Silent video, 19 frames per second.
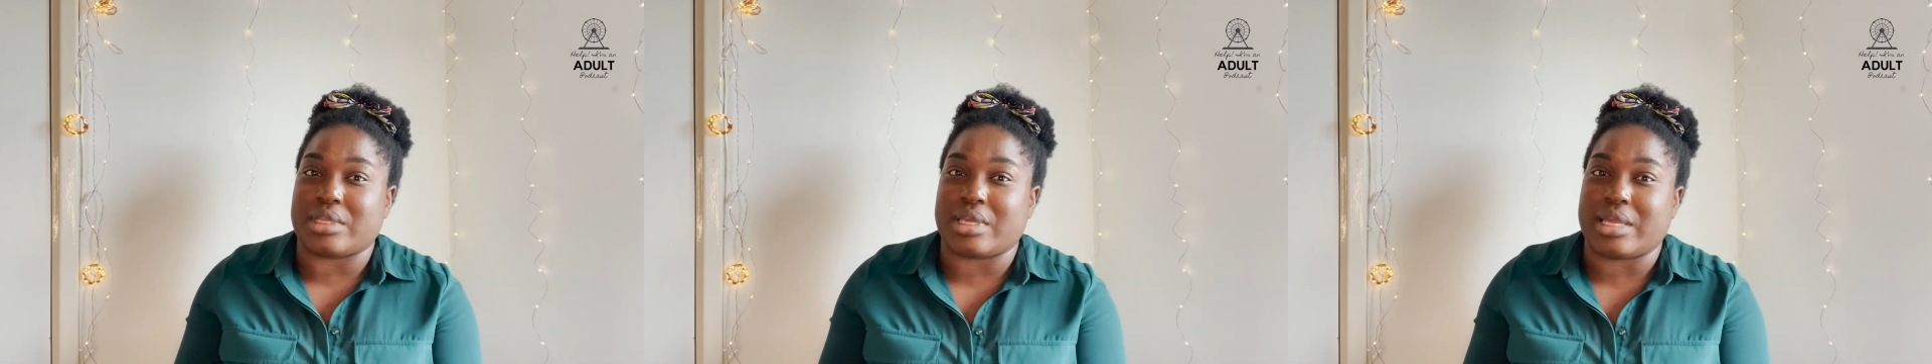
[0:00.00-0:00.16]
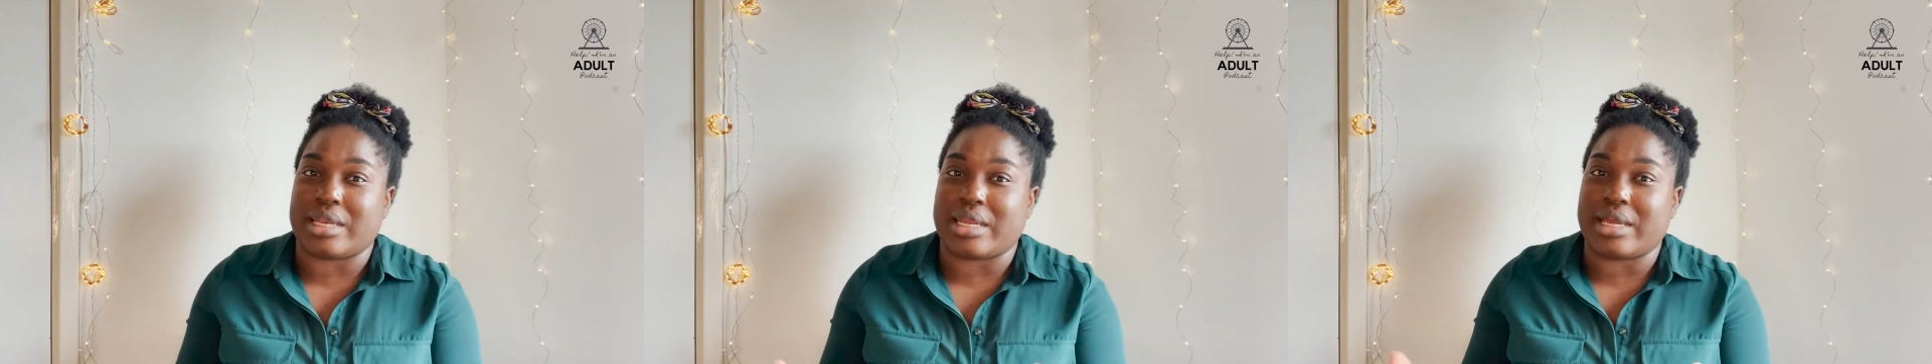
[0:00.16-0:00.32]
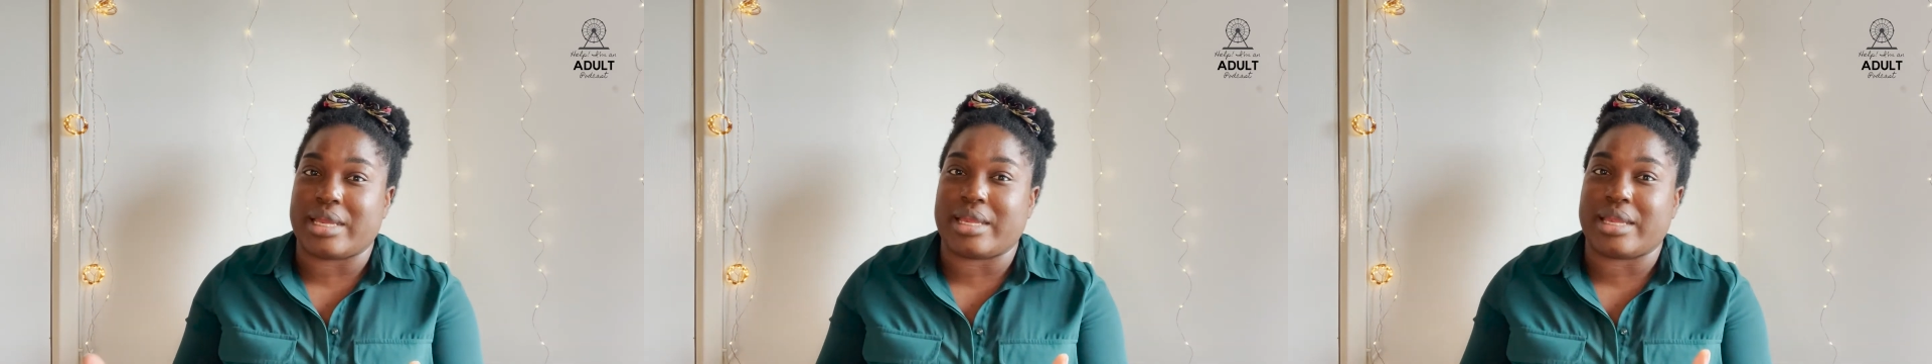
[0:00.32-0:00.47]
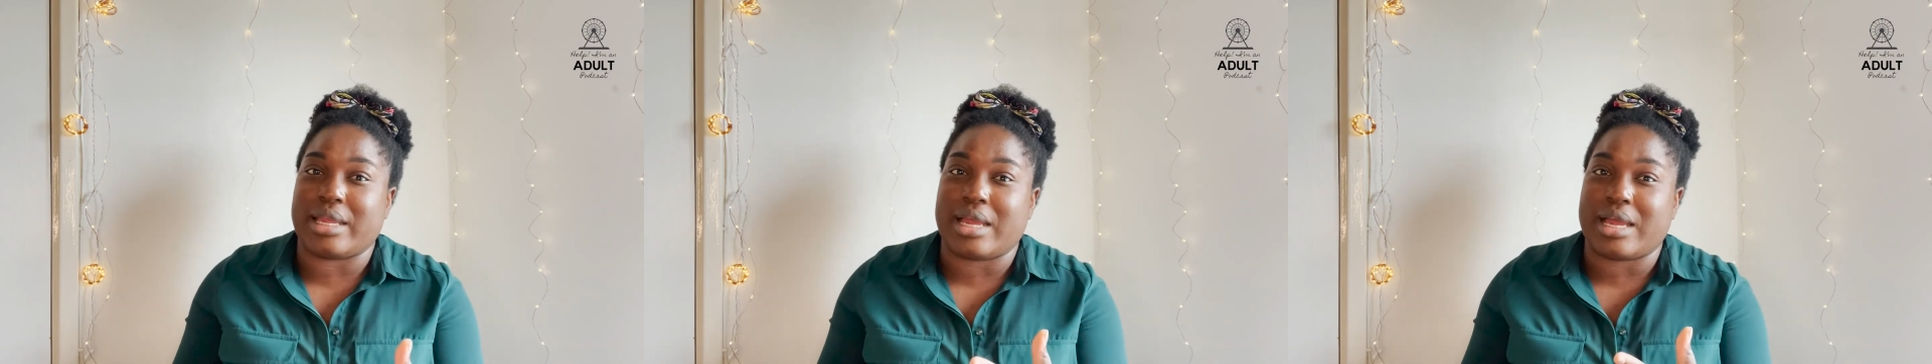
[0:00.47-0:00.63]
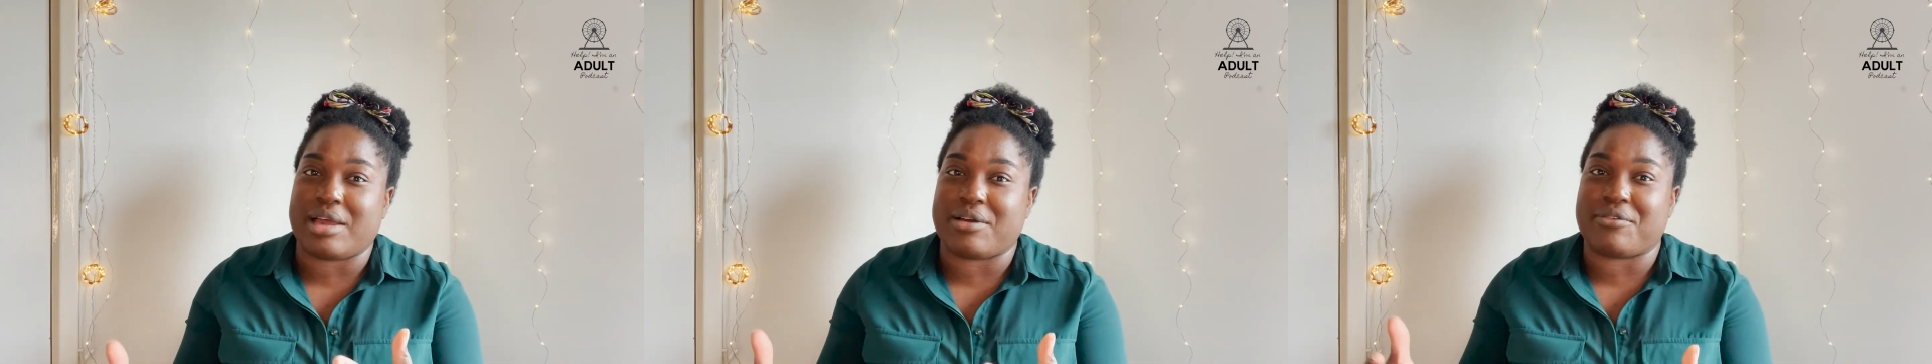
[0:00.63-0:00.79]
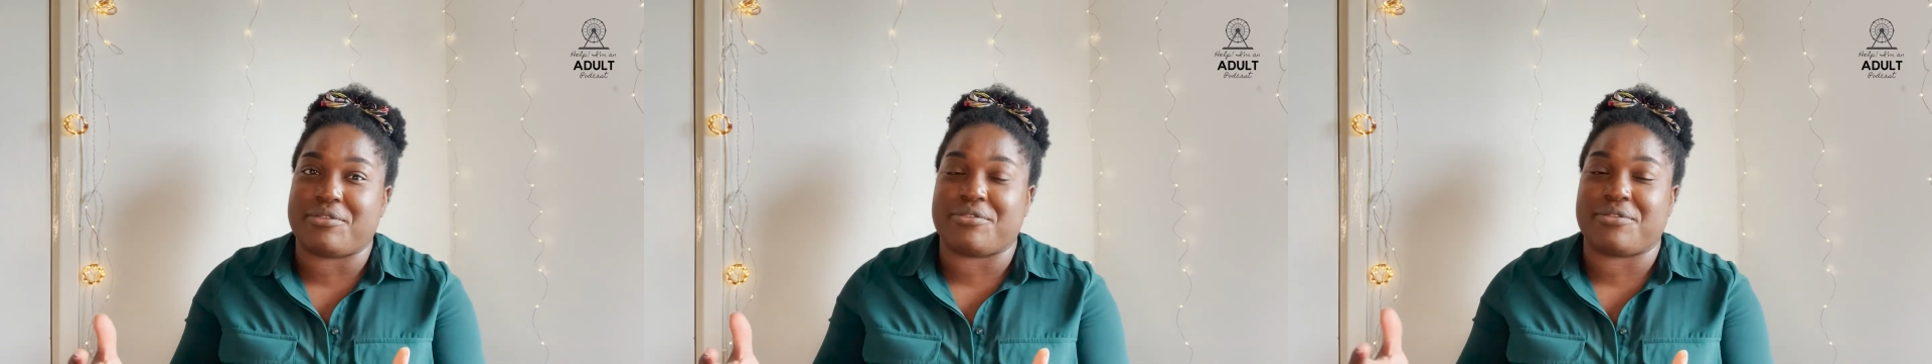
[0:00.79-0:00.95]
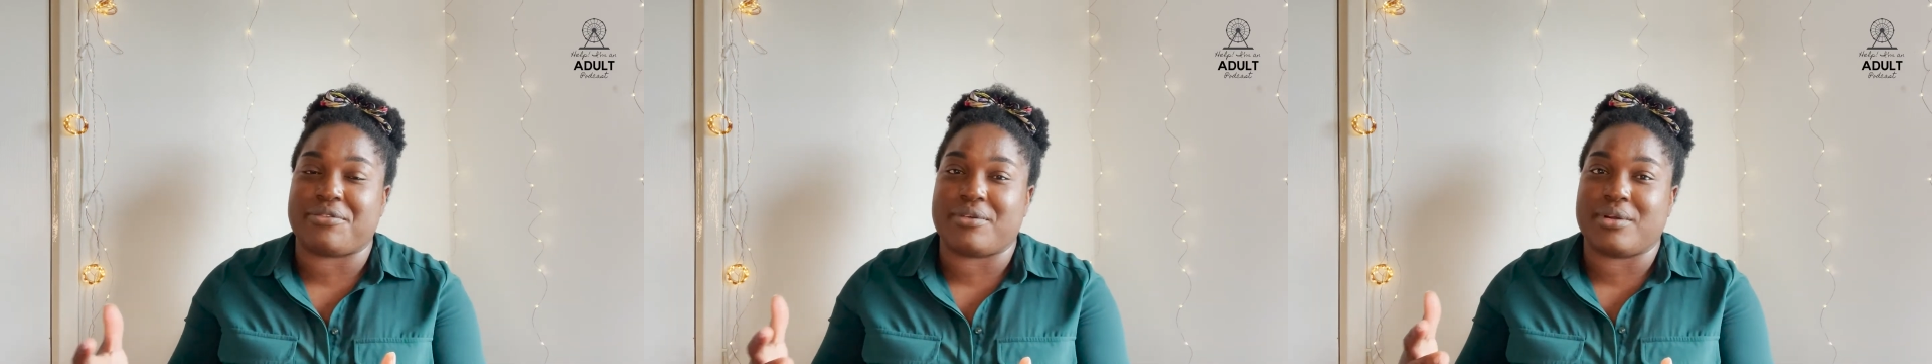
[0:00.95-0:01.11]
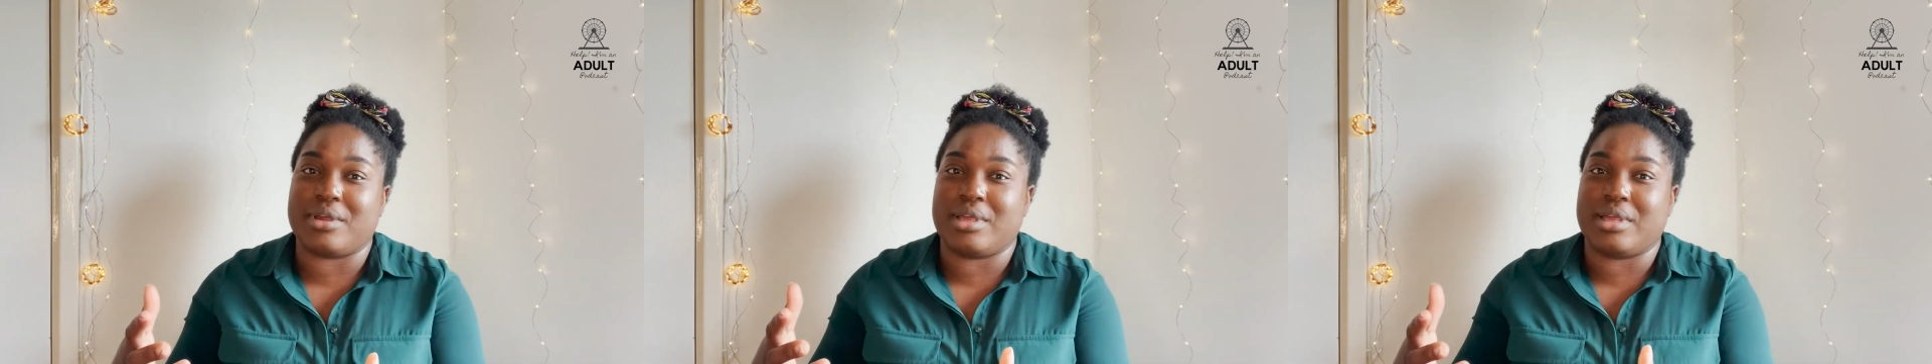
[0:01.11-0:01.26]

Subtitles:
can I have